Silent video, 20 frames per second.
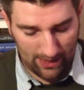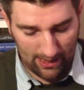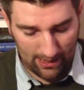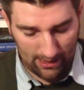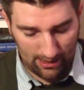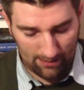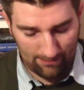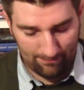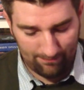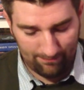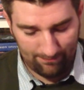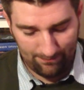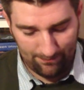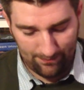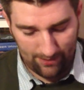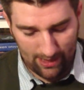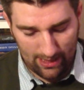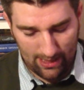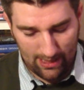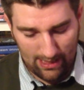
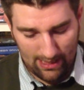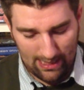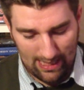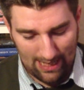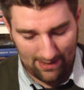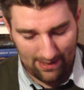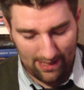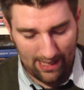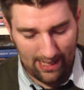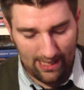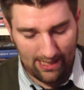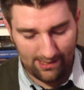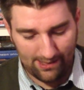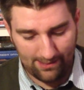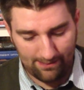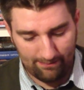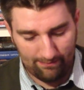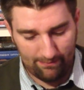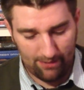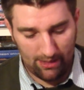and that
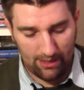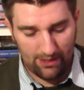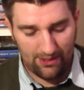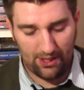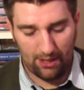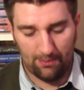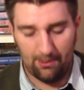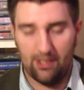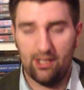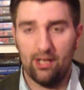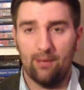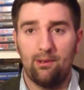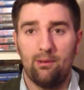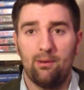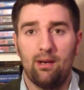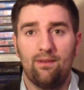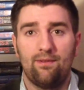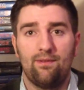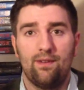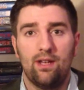is
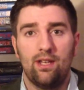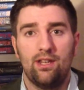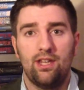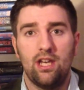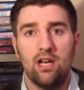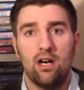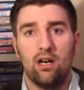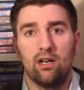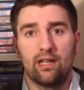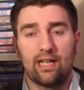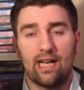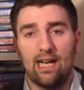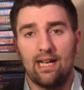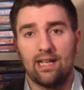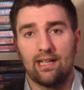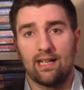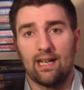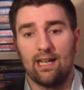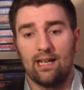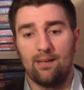WWF the
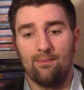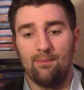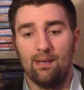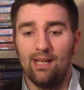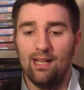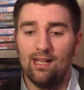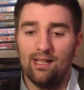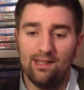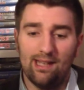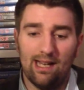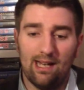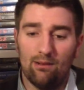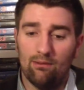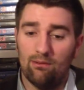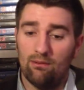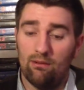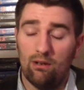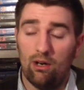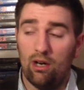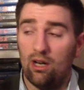Arcade game.
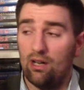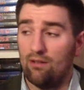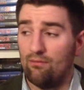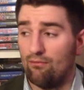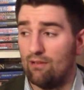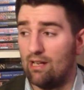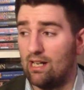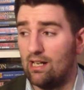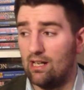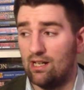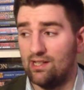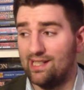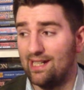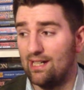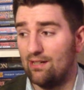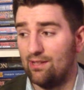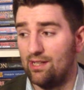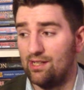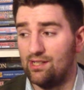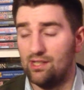Now, I really lucked
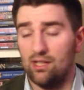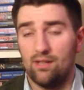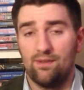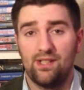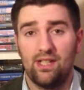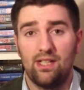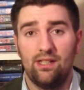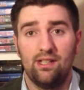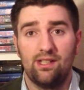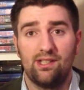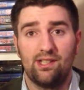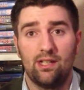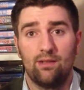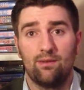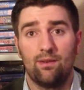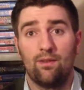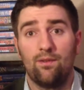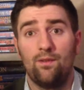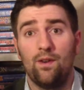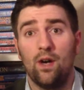out on this. I've seen this
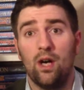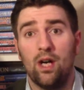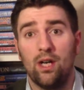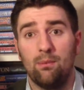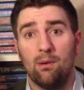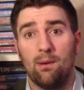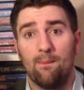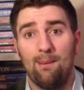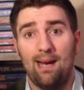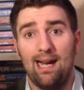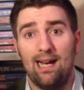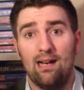sell for £31